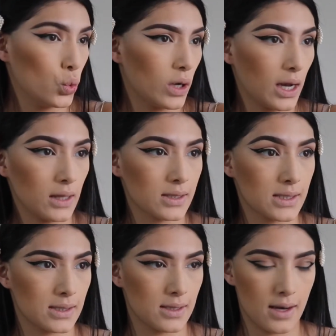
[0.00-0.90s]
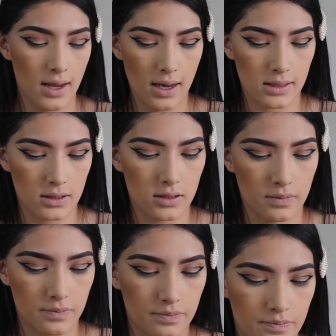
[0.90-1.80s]
I look snatched.
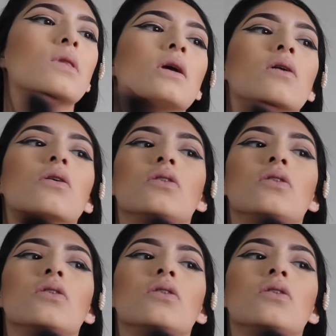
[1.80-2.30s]
Then on